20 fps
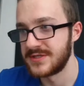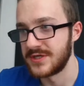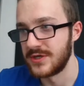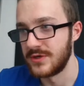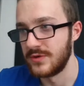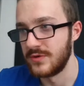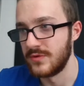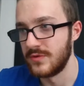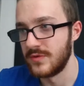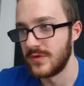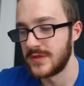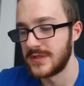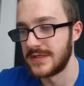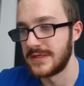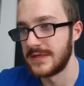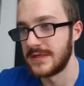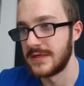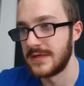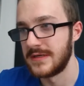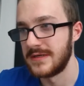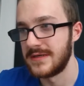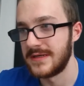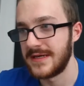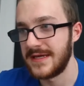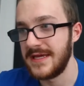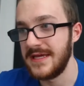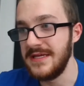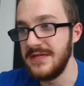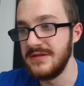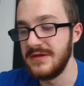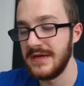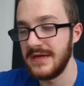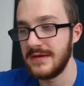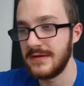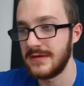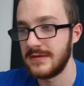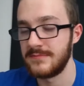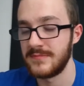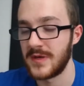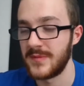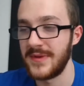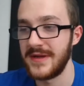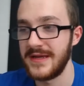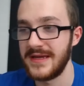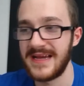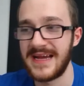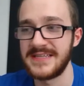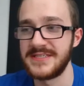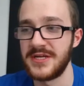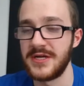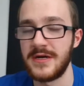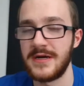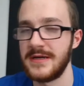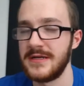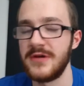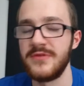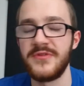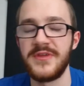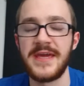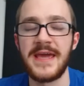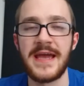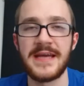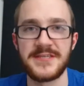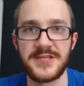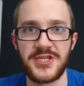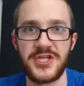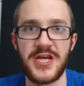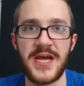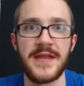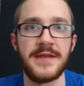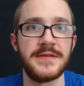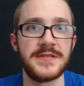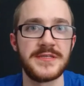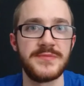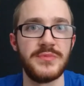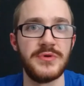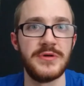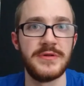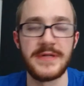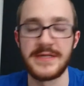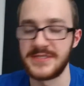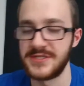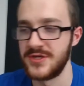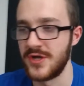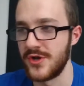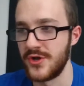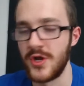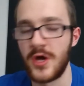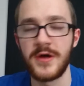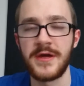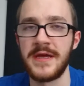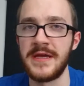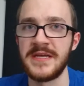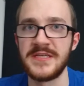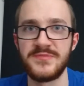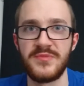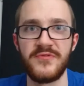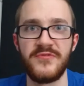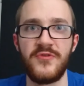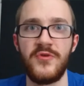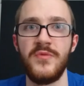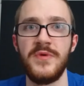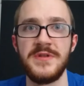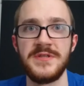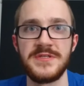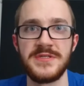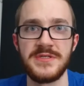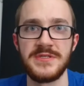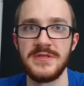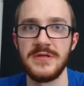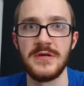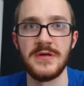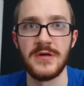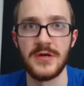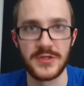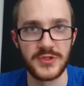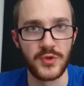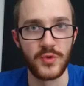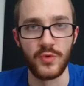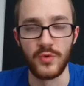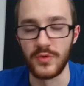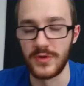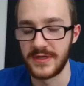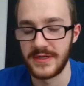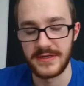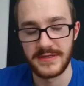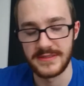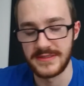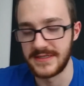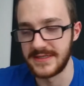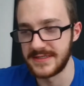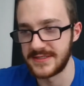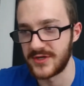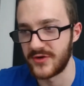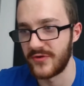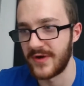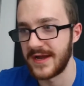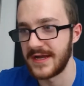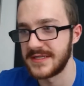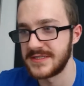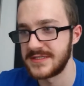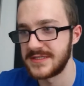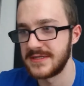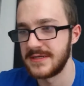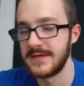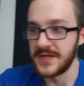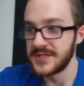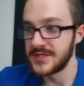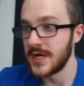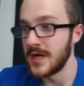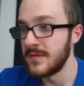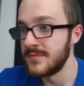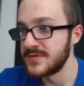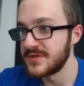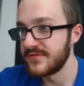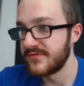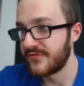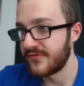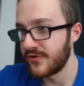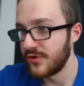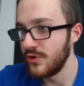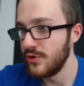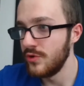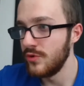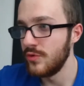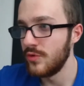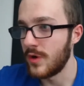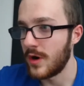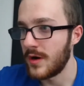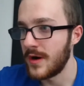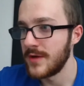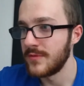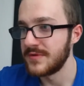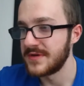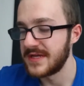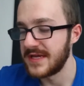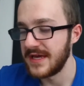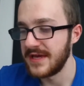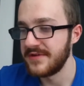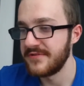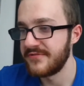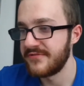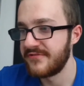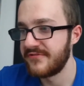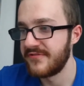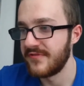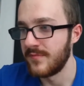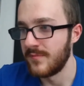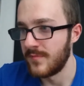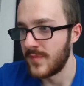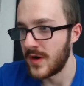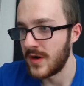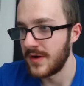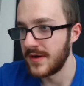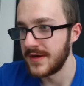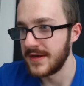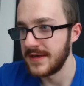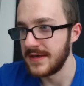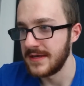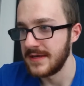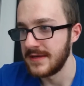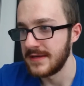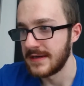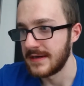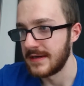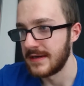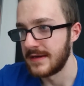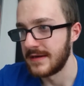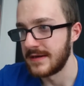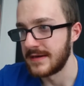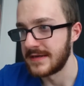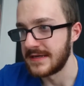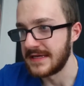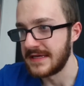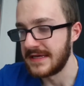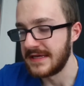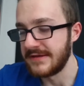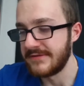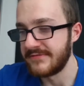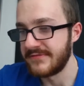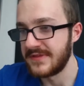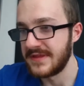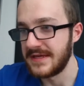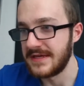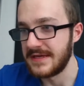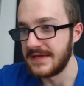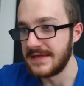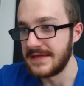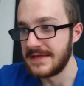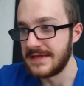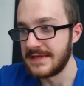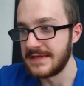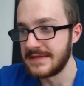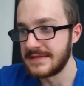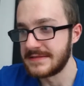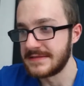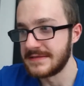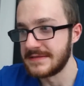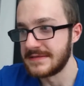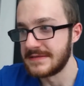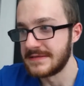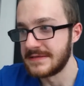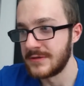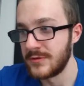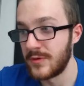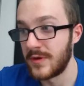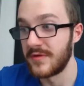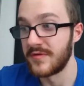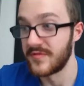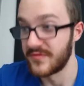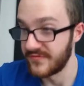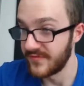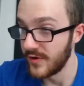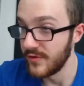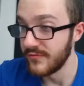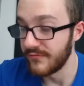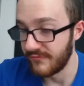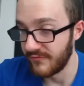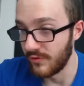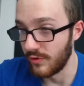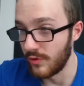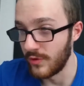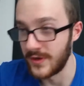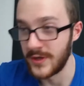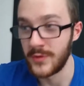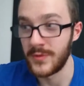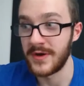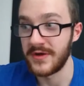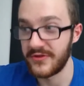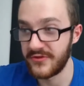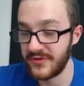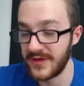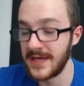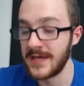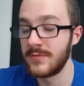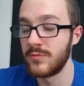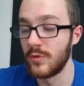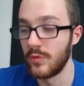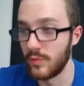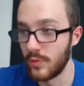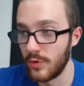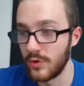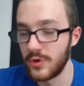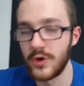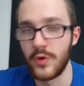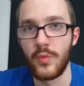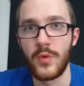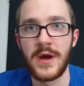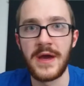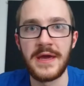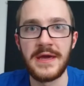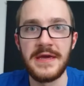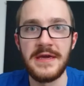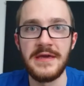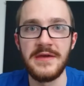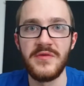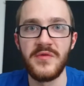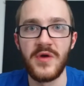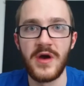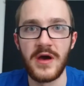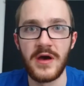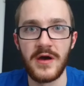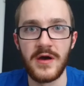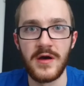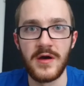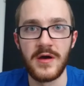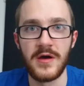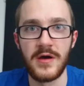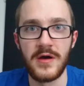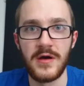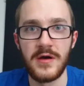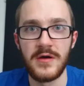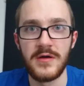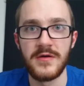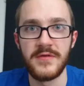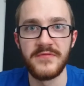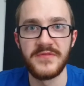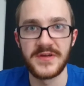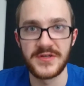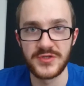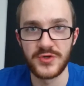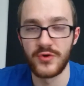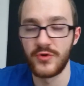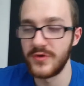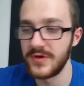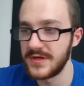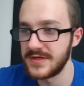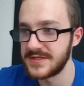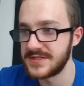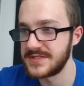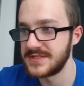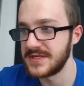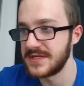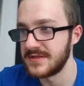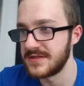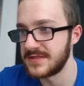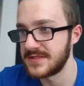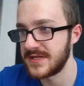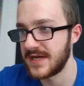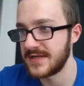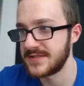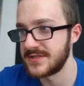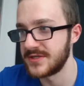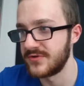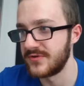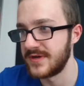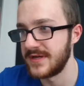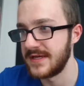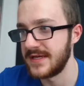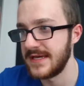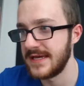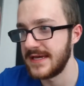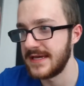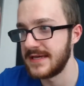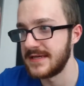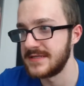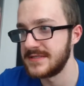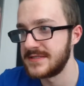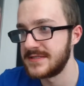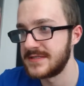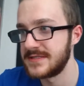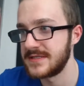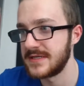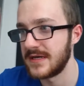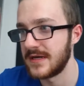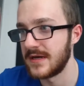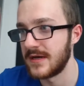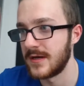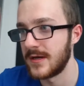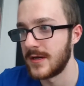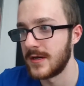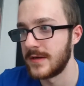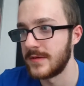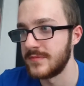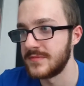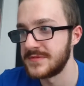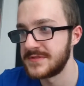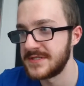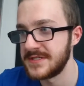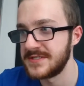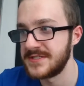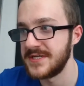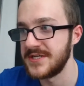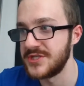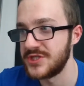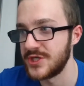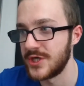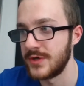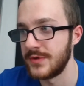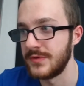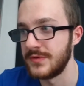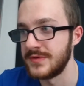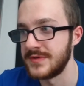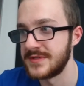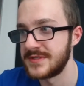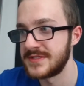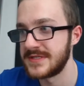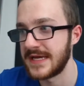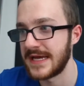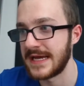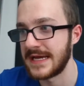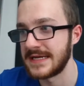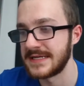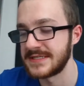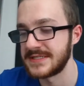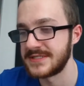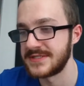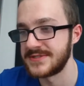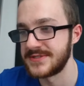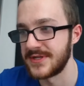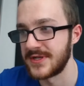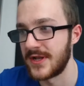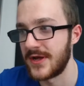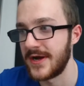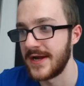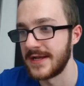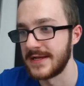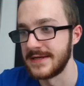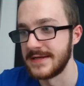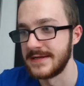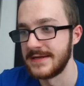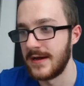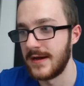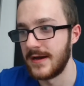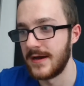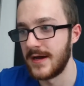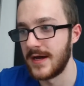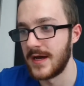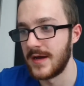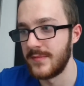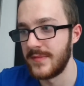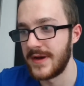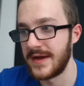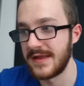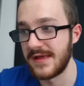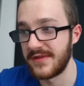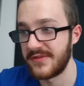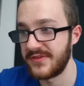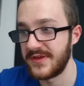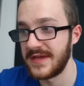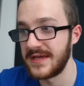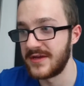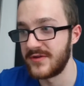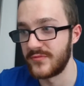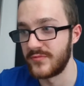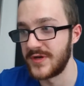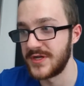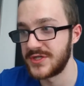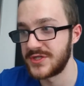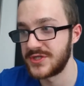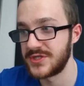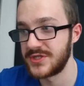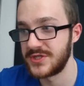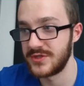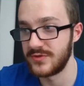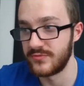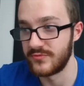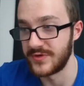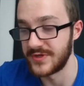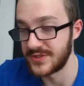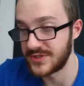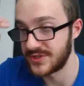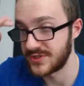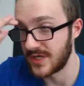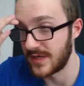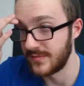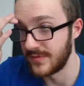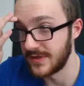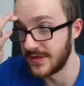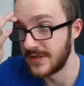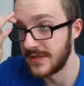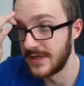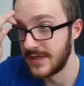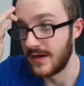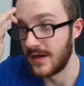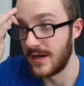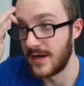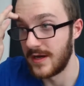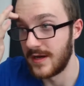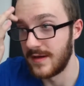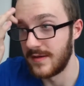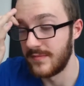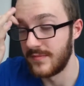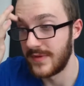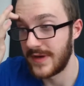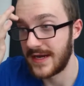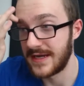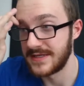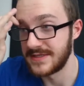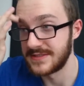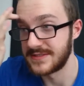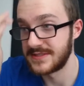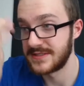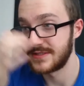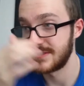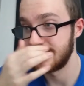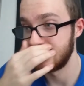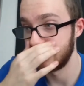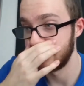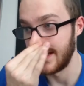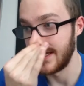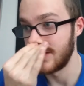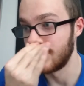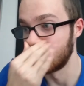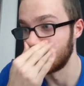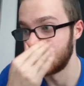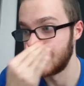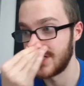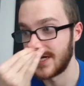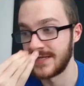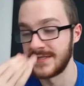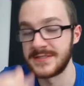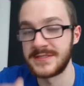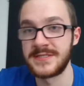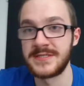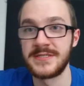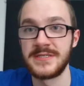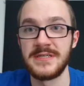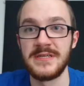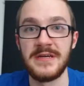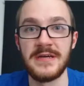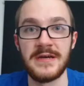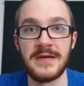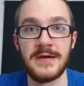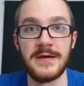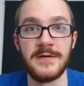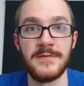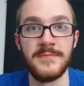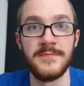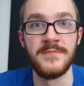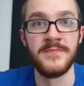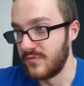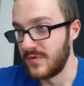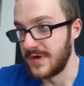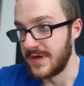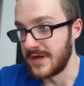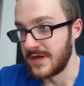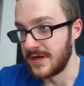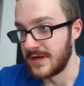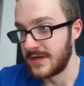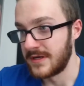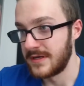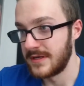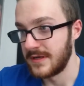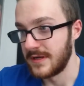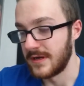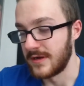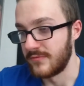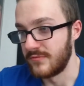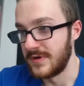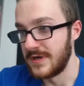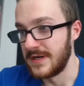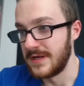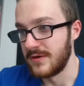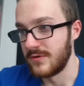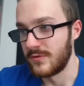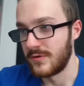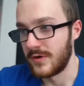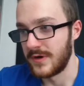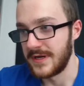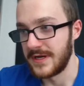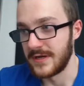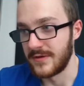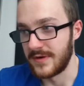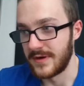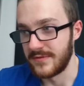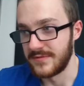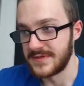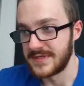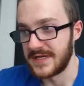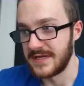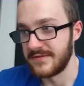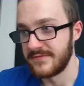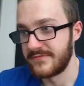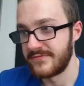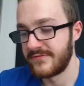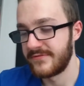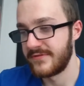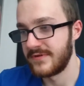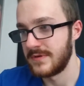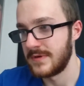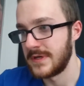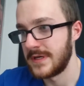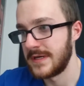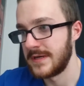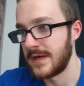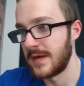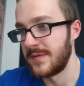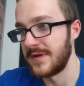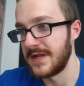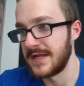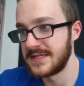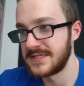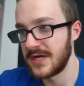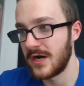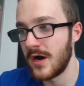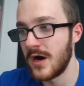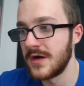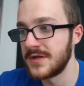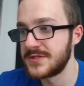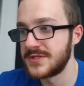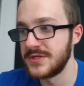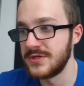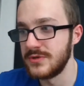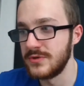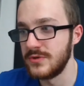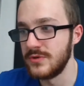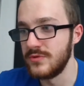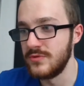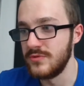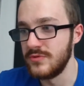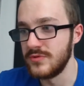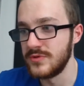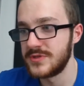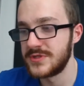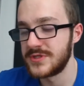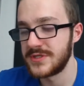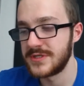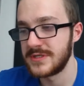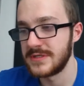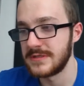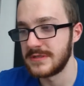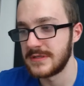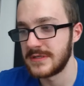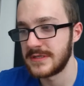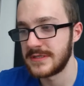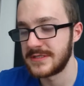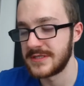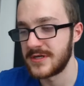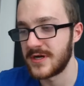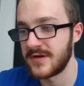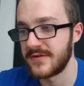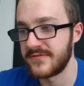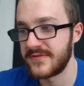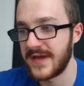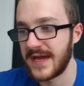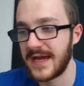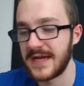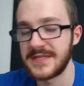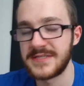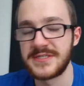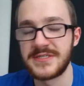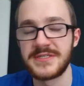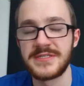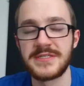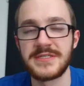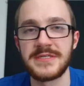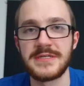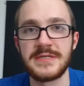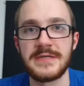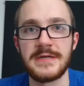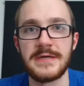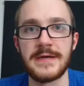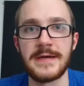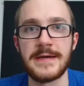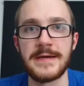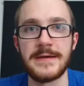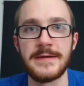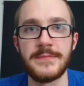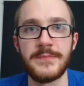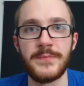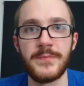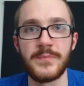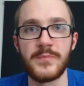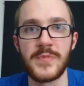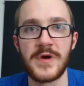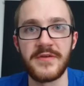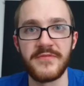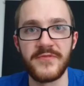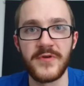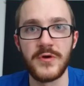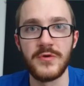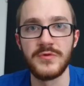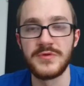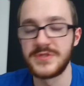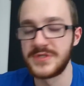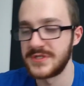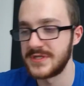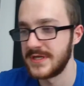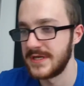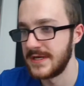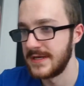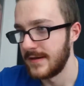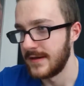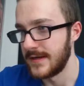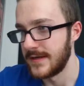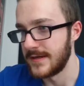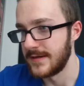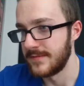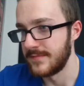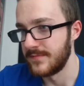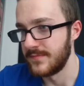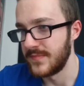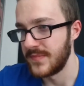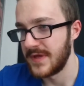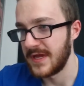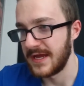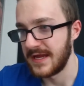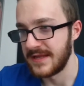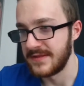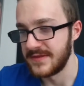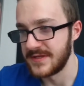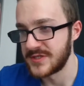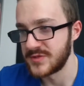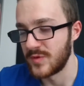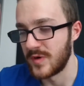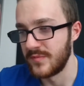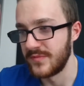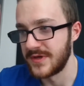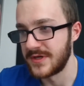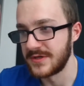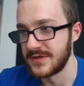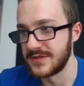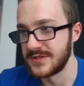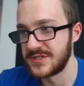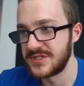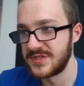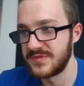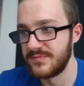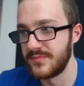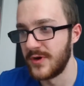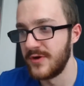So he I mean, he has. A, I don't think he has a chance, but that's not knocking his performance uh, at all. Uh, it's great. But in terms of who I would give my uh, give the, the, who I would vote for and who I think will walk away uh, victorious in this category is um, Cissy Jones as Delilah, um, and I think Rich Rich Sommer um, has an equal chance um, of winning uh, really or you know I would give I mean it's hard to to kind of cast um, my vote um, in this one because